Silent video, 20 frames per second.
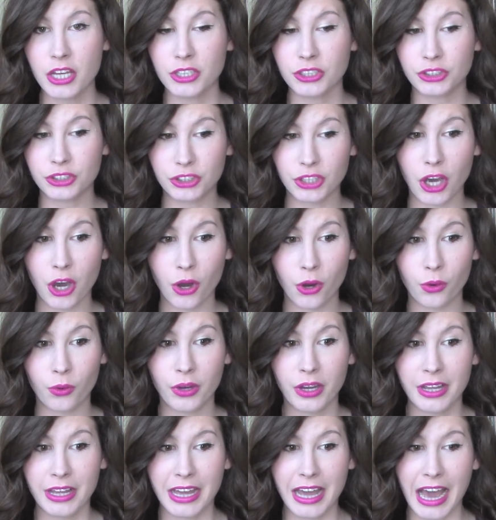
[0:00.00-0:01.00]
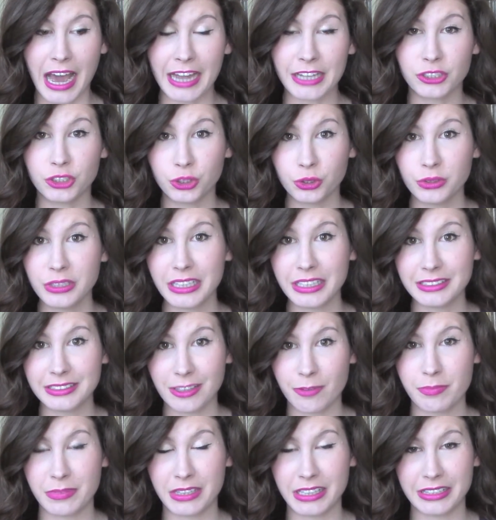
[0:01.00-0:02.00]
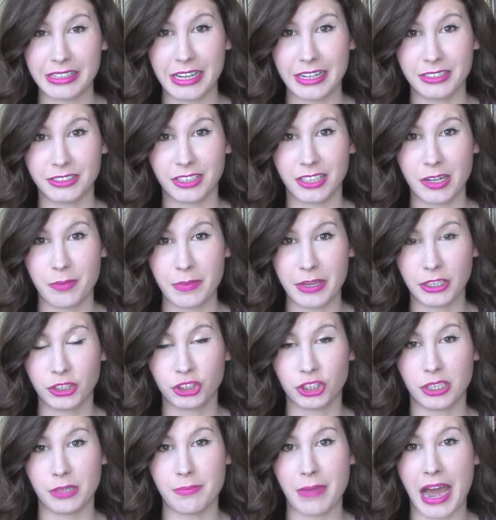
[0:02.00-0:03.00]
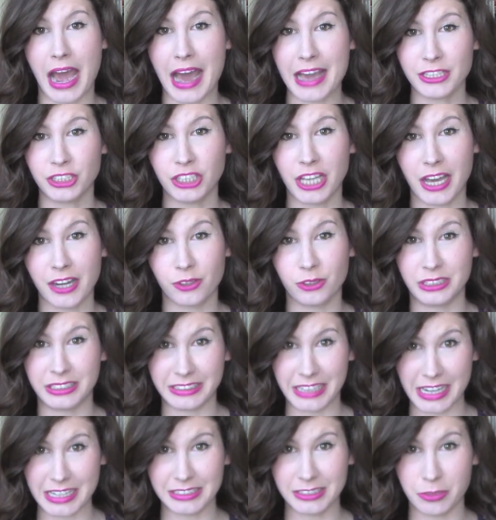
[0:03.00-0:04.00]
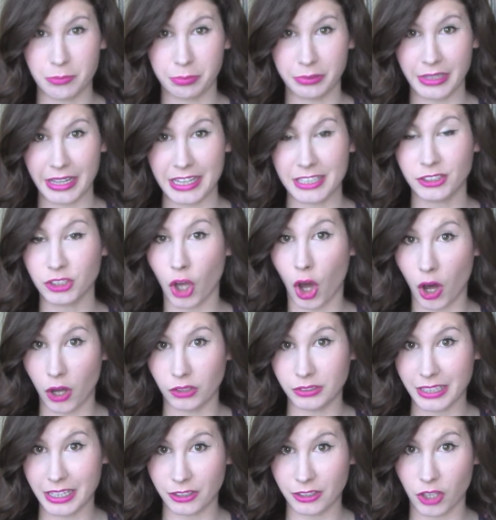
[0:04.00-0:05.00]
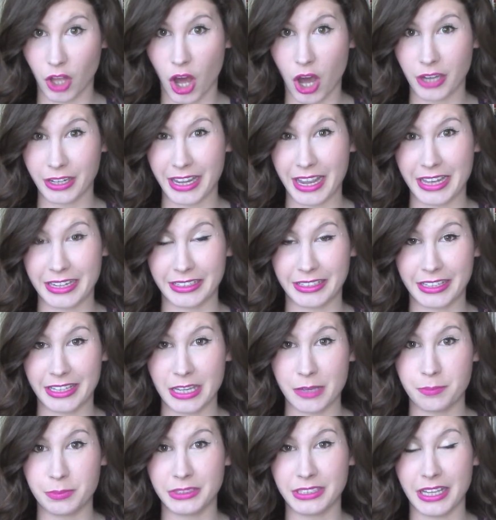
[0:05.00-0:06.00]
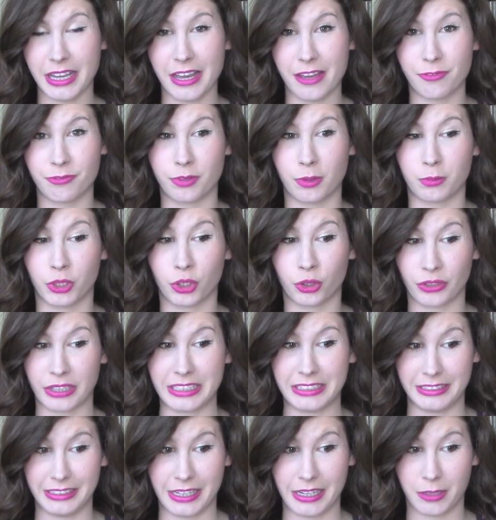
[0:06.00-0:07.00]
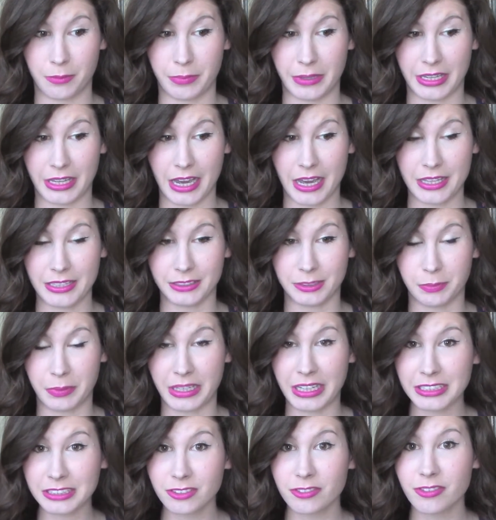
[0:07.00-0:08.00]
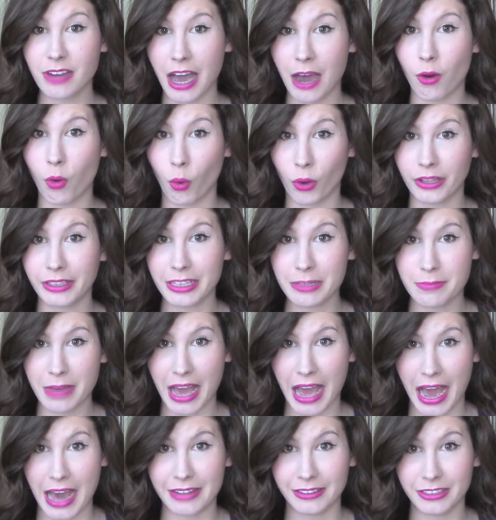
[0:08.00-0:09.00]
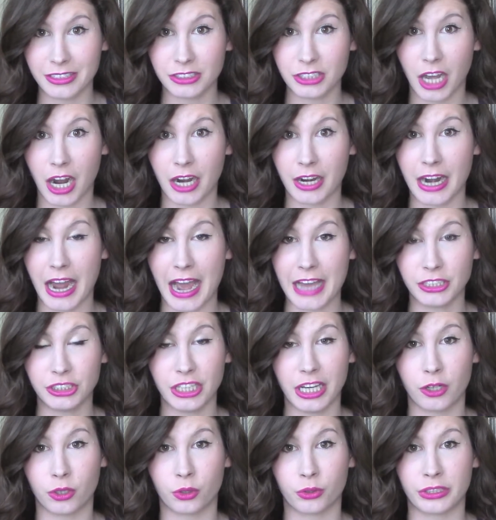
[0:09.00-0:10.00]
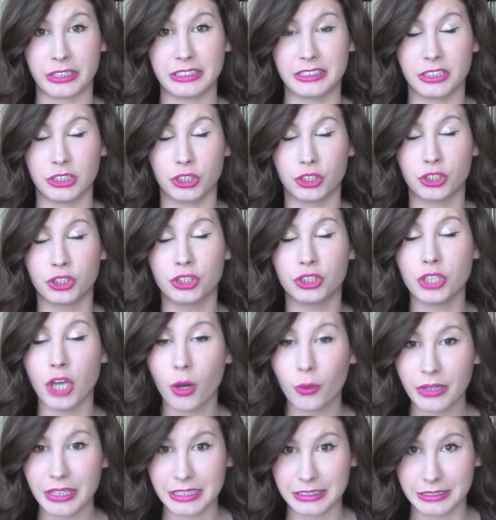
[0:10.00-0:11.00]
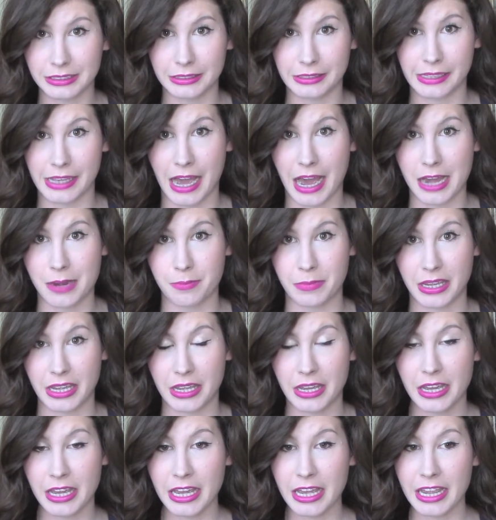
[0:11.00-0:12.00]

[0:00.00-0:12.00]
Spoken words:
so I do need something that is going to make sure my eyeshadow stays in place all day long and keeps it from creasing because of how oily my eyelids are, eyeshadow creases so easily on me.